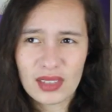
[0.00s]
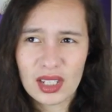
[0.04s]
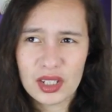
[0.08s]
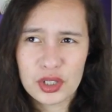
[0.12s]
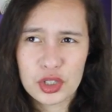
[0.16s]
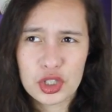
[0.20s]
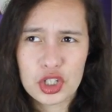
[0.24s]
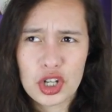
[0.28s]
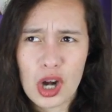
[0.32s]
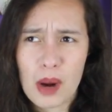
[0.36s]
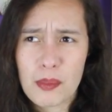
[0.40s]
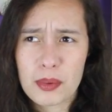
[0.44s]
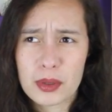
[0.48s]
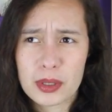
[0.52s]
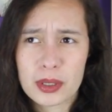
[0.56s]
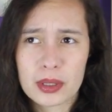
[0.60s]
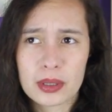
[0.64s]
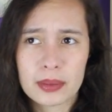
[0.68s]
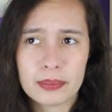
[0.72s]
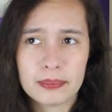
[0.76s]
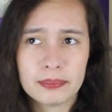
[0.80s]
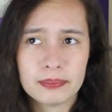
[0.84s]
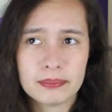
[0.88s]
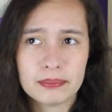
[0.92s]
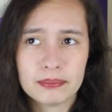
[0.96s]
Chopper
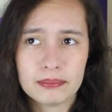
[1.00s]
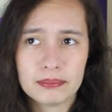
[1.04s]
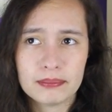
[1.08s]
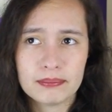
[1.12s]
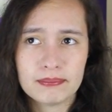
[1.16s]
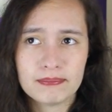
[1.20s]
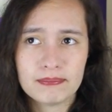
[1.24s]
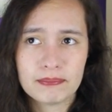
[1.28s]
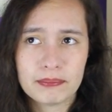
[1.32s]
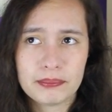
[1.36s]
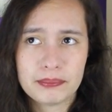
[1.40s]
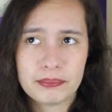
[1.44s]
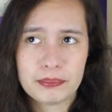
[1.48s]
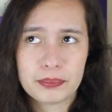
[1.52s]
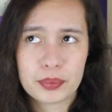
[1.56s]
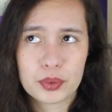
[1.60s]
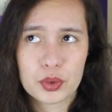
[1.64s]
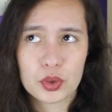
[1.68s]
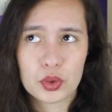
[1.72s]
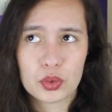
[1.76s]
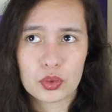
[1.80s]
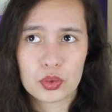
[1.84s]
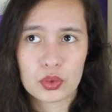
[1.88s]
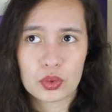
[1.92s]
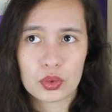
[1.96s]

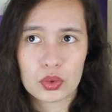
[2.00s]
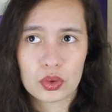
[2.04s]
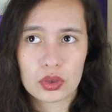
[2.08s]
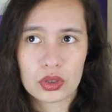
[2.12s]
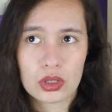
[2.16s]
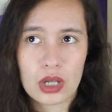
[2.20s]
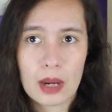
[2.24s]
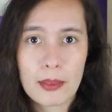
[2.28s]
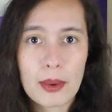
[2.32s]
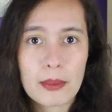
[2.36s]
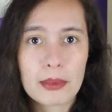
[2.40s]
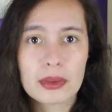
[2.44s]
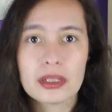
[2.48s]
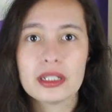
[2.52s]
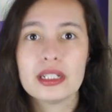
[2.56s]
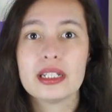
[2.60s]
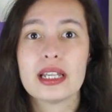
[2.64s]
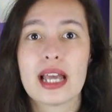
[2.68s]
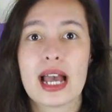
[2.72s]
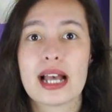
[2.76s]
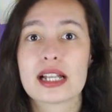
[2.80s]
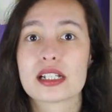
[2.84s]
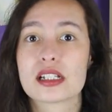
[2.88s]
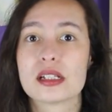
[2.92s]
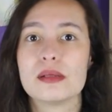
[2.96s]
probably
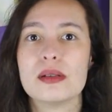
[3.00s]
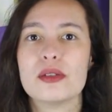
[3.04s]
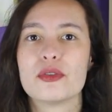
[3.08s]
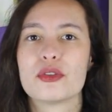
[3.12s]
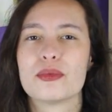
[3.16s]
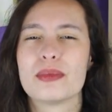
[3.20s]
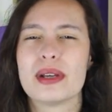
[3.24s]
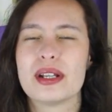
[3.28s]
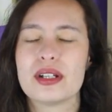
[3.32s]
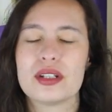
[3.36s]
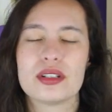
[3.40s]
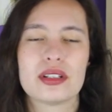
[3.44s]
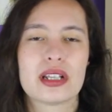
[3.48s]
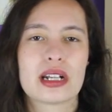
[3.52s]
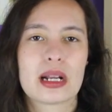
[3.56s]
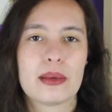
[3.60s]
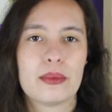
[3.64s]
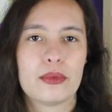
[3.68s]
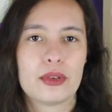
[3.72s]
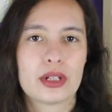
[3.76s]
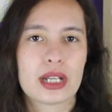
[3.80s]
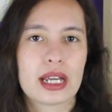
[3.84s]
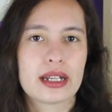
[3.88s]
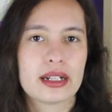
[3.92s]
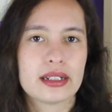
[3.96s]
has some information that I'm
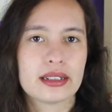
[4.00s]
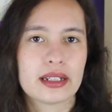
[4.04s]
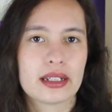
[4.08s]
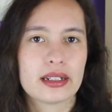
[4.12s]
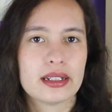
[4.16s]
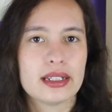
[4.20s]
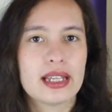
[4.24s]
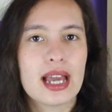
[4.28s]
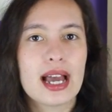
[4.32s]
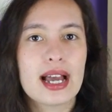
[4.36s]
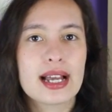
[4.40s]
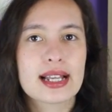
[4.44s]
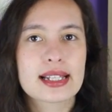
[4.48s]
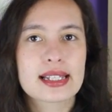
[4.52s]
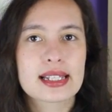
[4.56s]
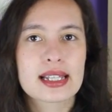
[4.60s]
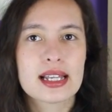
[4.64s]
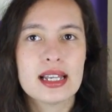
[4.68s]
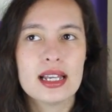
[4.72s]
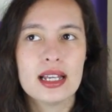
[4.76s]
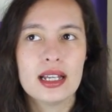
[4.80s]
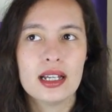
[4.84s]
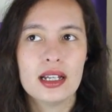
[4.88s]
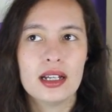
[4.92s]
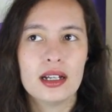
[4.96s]
forgetting that he has.
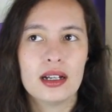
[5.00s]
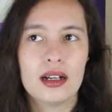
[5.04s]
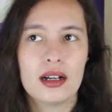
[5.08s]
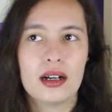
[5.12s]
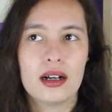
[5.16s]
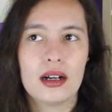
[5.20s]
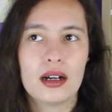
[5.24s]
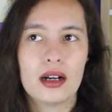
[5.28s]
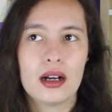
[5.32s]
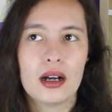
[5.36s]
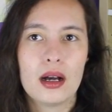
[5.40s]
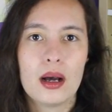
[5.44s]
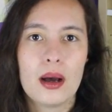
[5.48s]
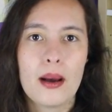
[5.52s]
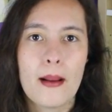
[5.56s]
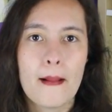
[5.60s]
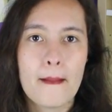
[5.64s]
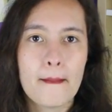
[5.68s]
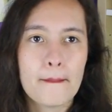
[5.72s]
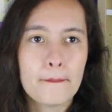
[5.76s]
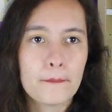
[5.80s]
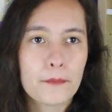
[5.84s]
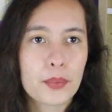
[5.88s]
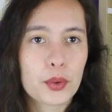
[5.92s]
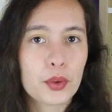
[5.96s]

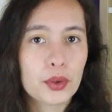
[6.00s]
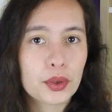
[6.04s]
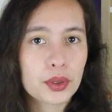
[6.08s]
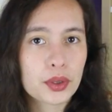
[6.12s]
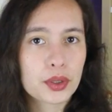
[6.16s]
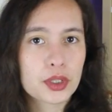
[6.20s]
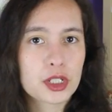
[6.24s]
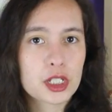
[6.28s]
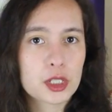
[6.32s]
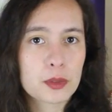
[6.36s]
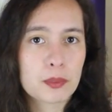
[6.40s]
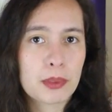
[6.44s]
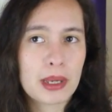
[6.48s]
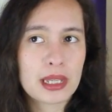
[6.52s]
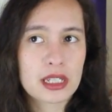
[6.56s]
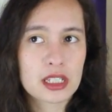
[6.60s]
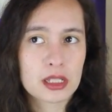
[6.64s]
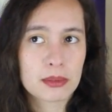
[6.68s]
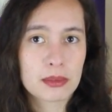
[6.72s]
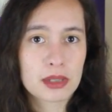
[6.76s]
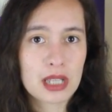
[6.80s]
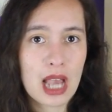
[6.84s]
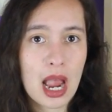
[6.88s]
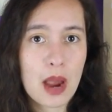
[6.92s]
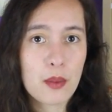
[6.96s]
Brooke spent
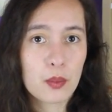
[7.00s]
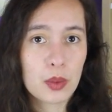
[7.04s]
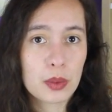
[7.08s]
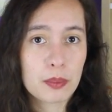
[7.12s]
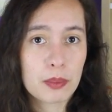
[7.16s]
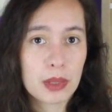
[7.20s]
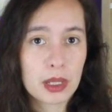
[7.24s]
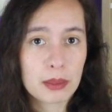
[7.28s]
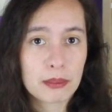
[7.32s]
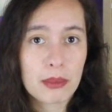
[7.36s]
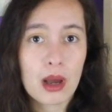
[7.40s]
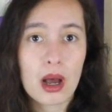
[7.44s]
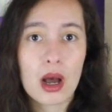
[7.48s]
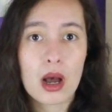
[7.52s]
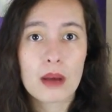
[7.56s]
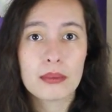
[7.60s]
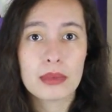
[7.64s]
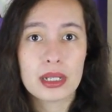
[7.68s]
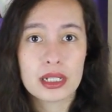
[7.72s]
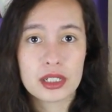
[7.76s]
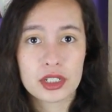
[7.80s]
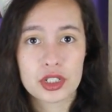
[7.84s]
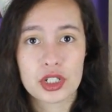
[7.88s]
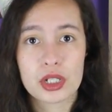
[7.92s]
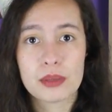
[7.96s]
some time with Big Mom,
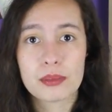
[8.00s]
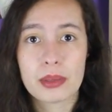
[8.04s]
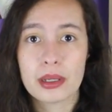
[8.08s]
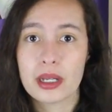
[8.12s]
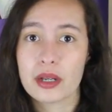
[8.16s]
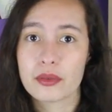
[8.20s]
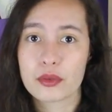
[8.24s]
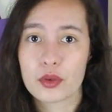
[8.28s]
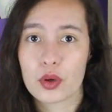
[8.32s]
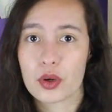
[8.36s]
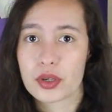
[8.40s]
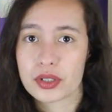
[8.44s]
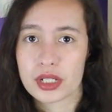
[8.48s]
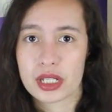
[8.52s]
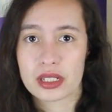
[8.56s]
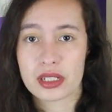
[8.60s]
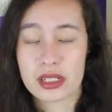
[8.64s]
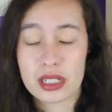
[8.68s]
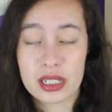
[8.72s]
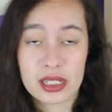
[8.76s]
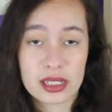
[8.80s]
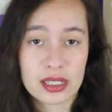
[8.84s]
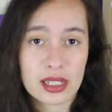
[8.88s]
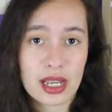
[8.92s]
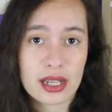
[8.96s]
and Jinbei of course has
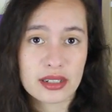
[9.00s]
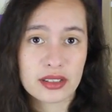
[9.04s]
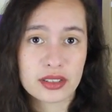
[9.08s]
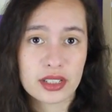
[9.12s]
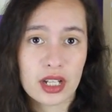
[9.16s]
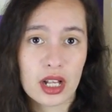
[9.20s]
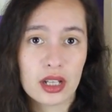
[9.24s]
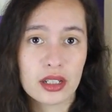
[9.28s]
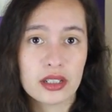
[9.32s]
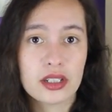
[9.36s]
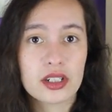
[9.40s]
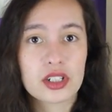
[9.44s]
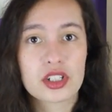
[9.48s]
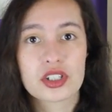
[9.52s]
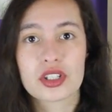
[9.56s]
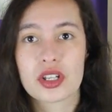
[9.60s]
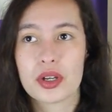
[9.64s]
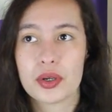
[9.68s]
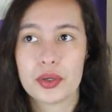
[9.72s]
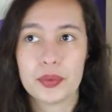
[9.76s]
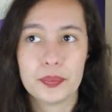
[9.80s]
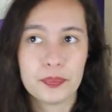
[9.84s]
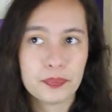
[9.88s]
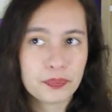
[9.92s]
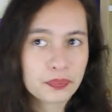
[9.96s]
insider knowledge,
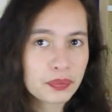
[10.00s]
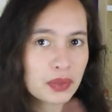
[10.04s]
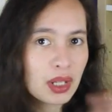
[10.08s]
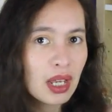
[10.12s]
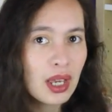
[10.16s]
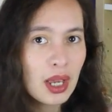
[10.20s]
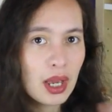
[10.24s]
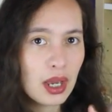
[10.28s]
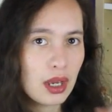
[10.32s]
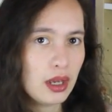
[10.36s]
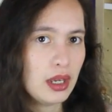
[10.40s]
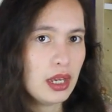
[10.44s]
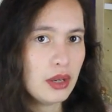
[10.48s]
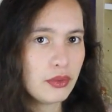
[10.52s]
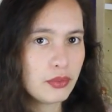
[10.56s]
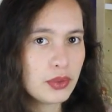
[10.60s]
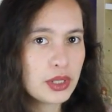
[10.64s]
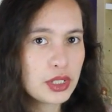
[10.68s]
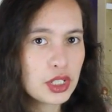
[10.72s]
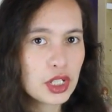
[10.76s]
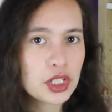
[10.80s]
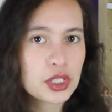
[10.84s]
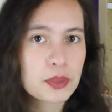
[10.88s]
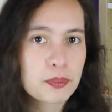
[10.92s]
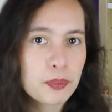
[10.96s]
so if we
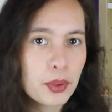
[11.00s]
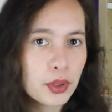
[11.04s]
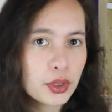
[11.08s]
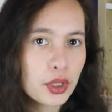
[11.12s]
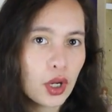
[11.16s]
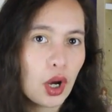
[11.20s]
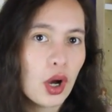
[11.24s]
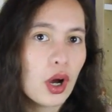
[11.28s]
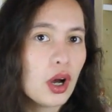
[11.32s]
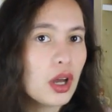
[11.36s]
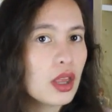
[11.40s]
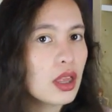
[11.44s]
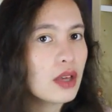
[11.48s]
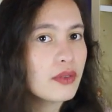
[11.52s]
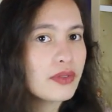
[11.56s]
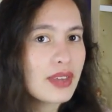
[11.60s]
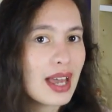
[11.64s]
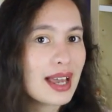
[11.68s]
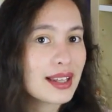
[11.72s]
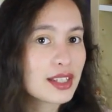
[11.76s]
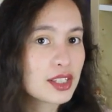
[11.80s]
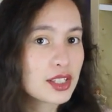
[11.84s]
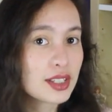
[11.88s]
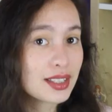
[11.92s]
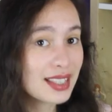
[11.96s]
just put all of
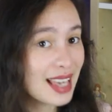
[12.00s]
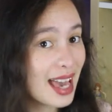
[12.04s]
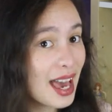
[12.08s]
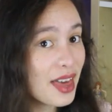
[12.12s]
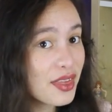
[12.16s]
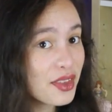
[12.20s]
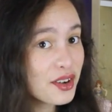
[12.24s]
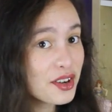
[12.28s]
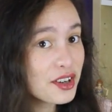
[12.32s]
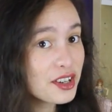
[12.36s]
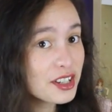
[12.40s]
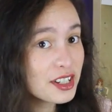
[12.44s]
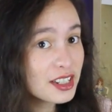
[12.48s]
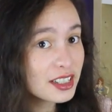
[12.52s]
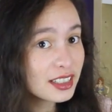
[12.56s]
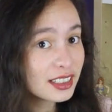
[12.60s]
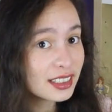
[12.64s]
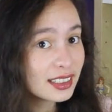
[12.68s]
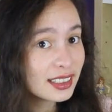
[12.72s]
that together,